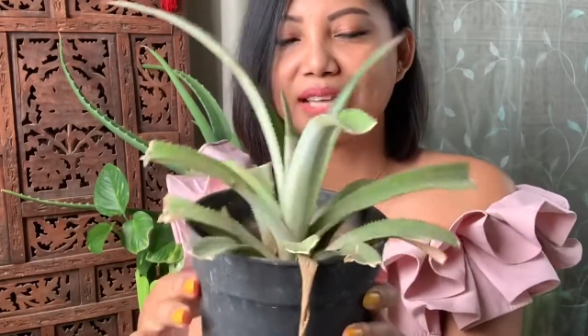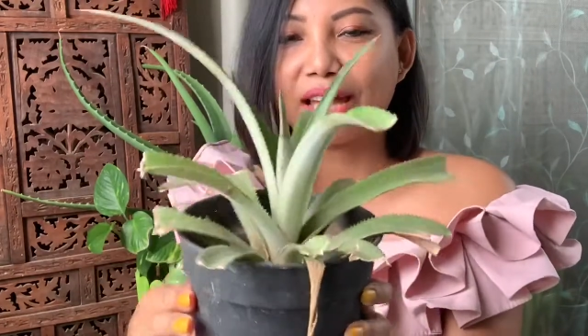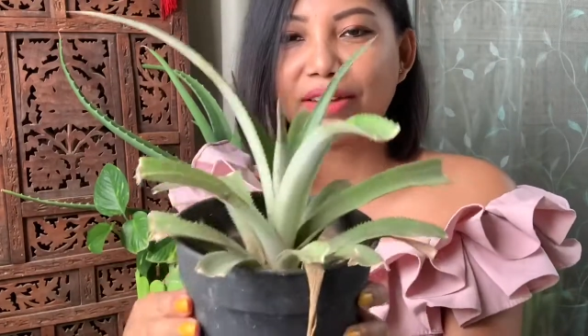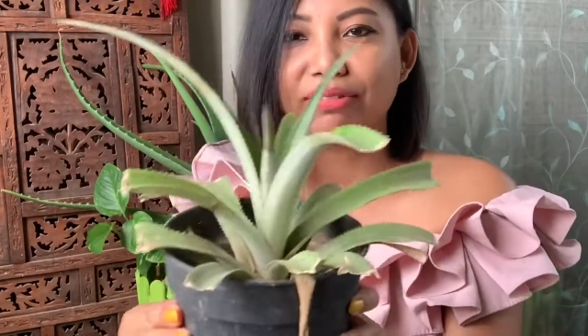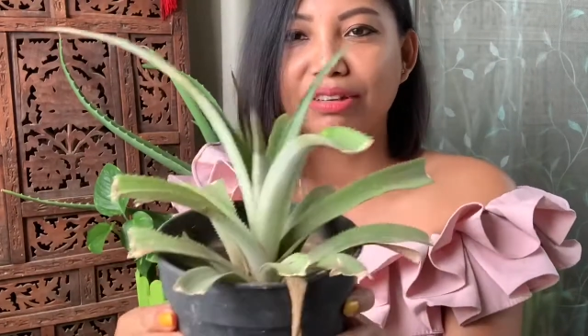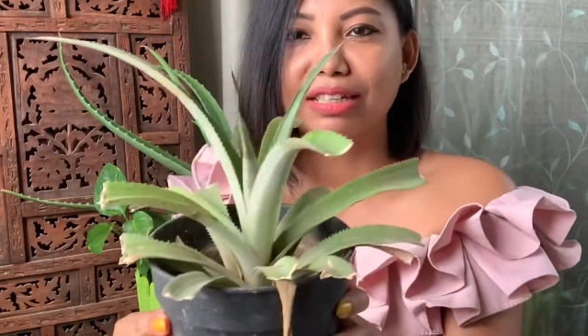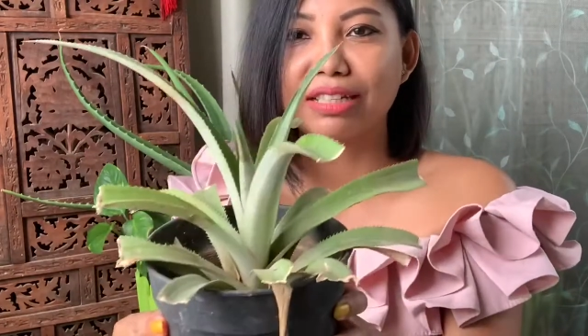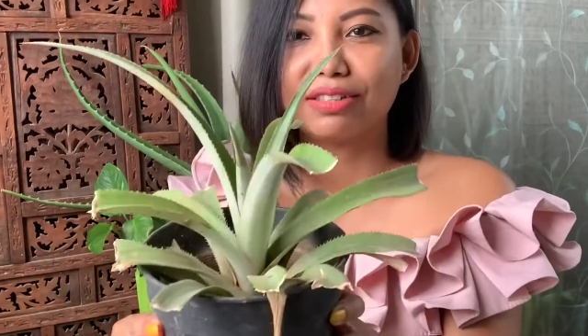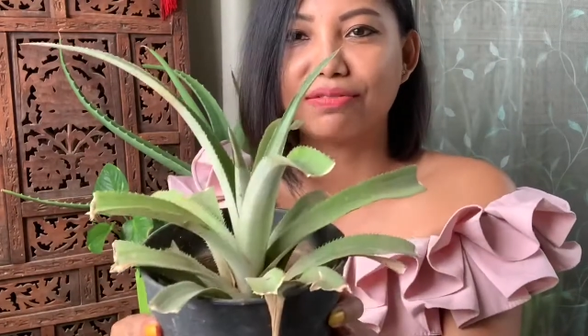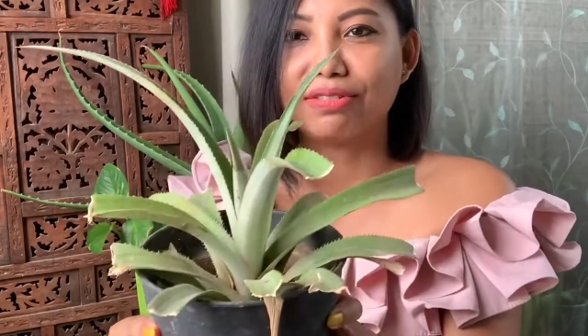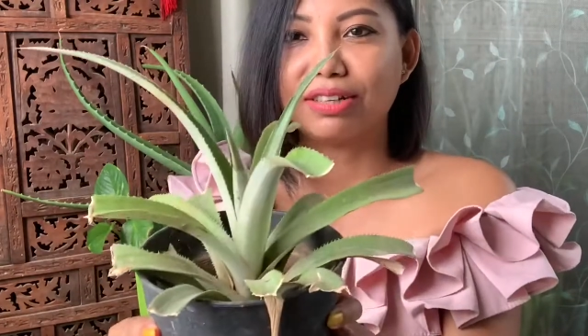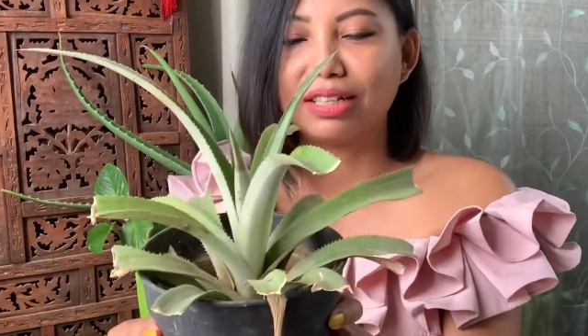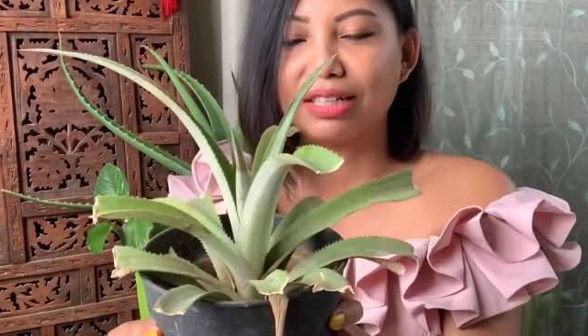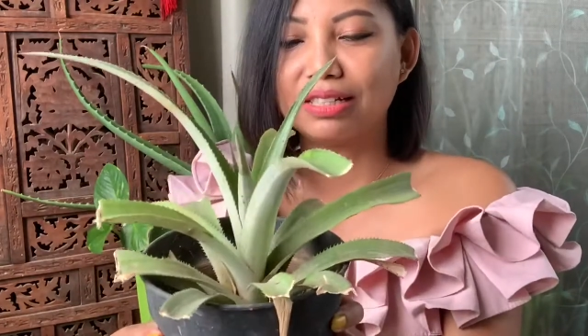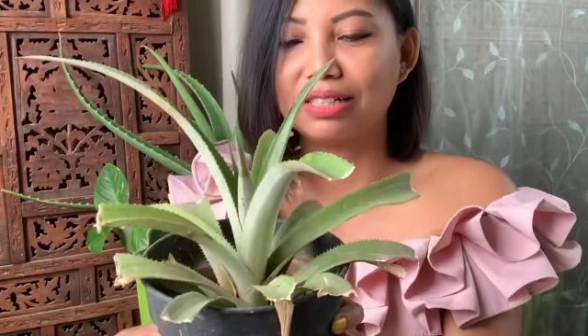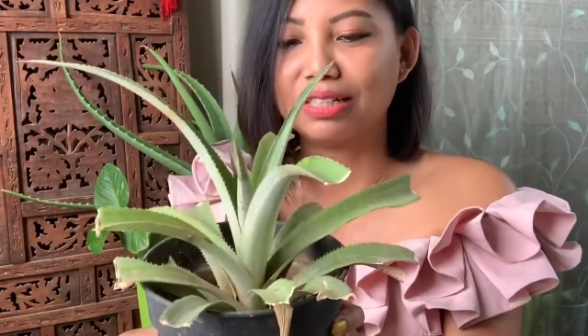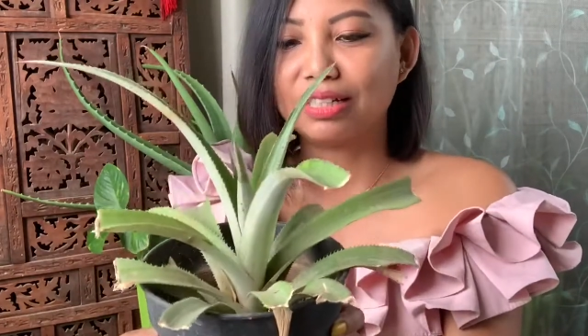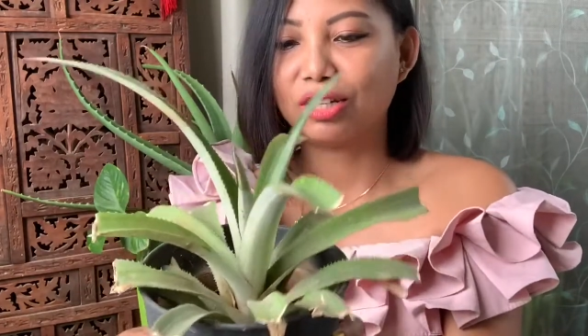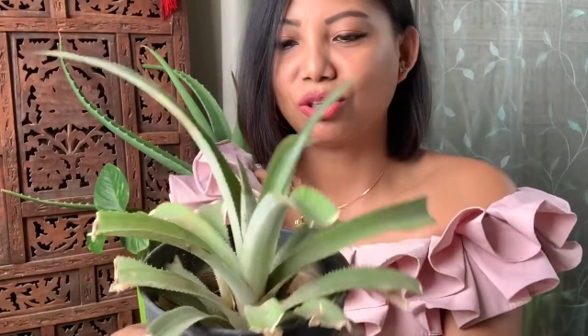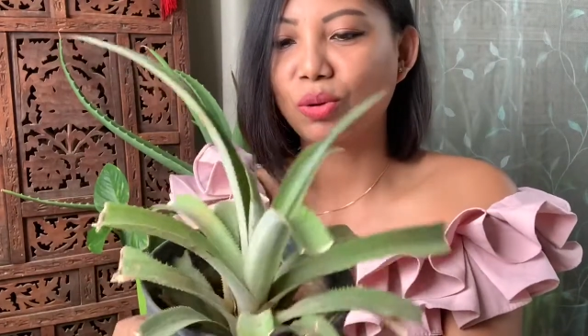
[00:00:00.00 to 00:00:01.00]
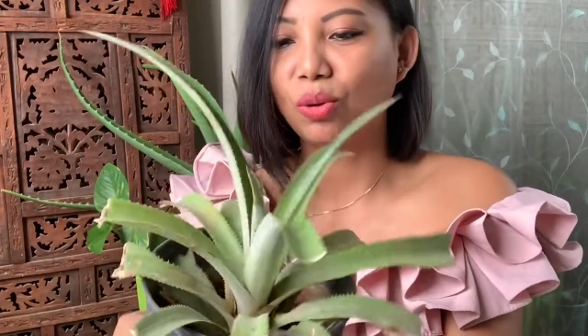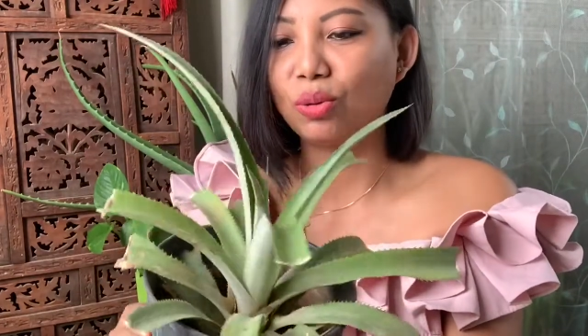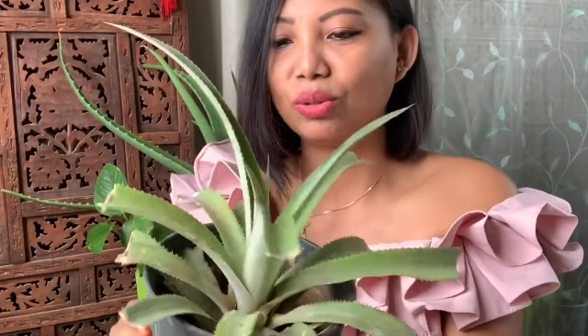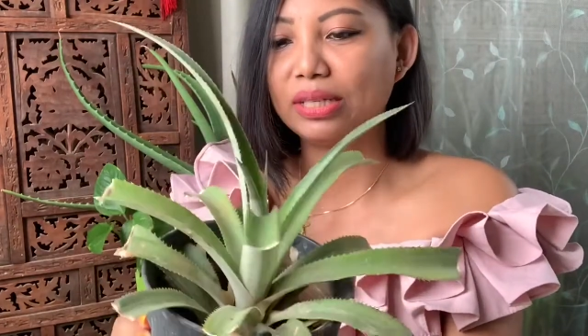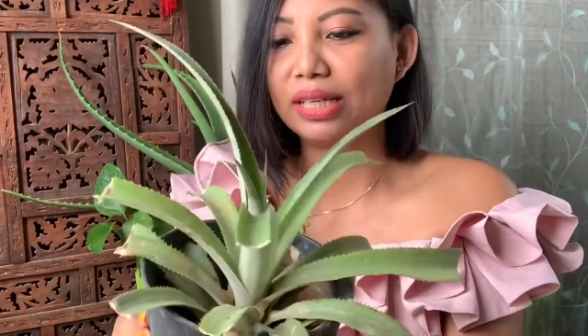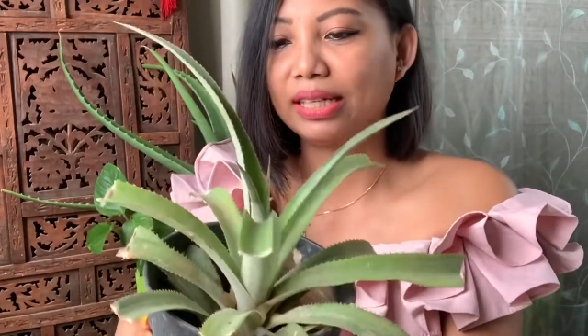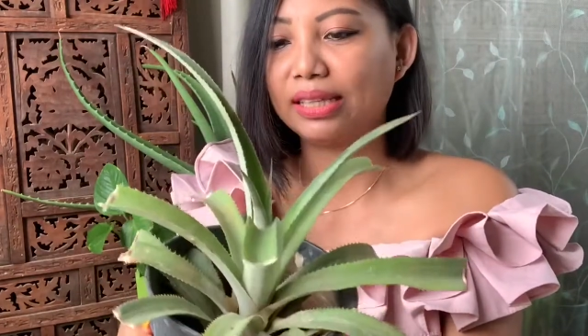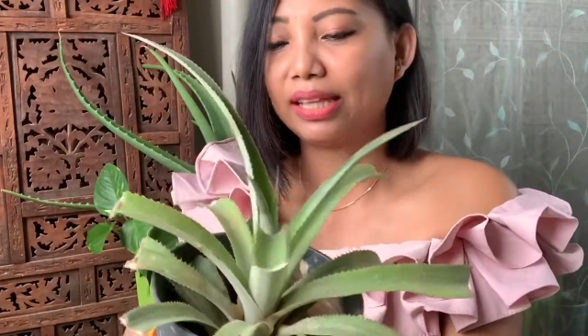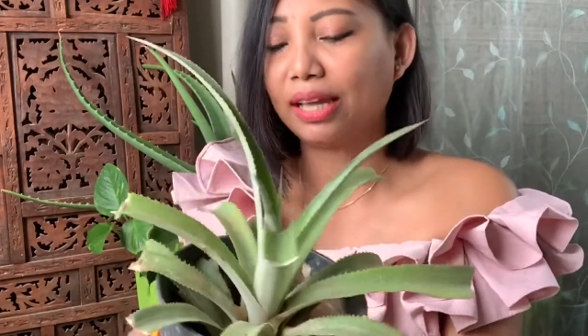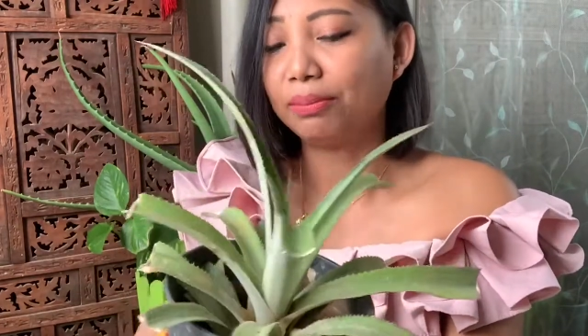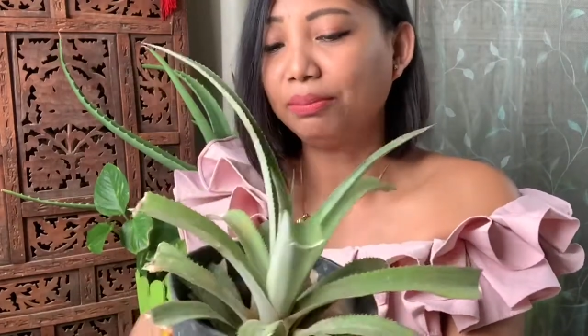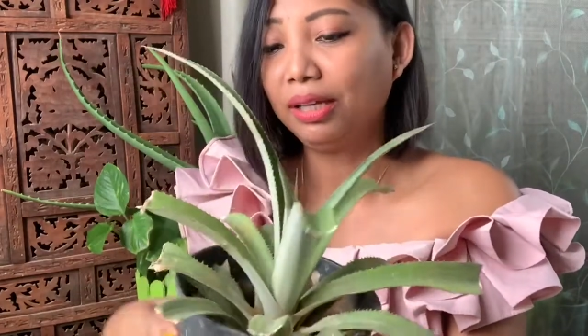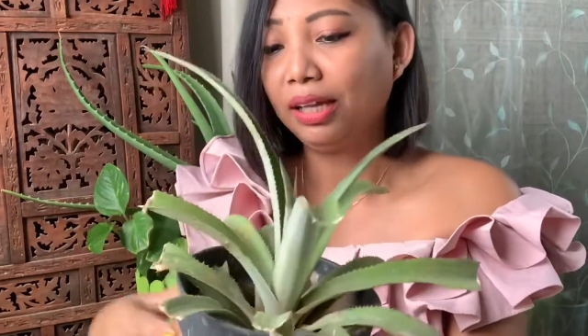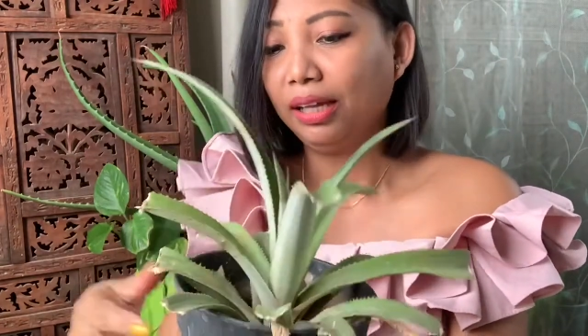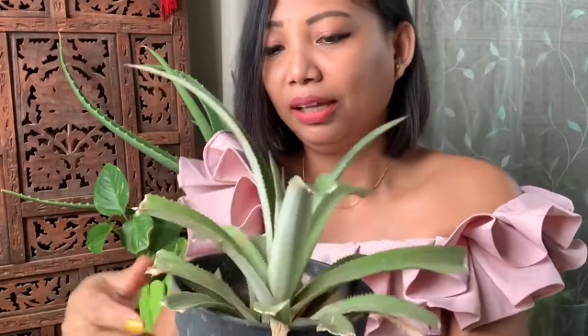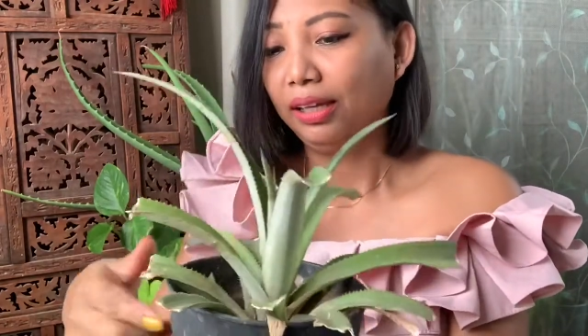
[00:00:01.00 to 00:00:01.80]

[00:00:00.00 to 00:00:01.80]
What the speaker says: having difficulty in holding them.